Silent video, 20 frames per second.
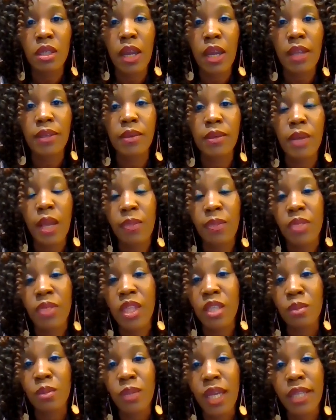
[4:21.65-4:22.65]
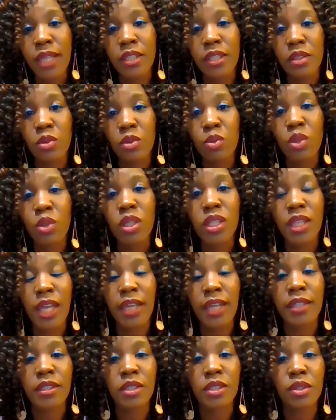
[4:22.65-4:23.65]
and this planet will
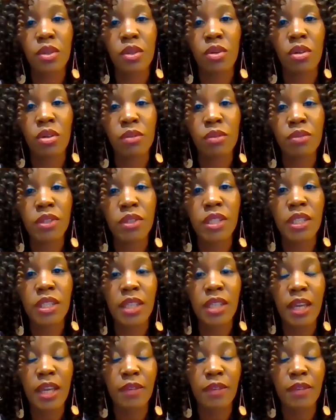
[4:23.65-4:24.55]
thank us all for these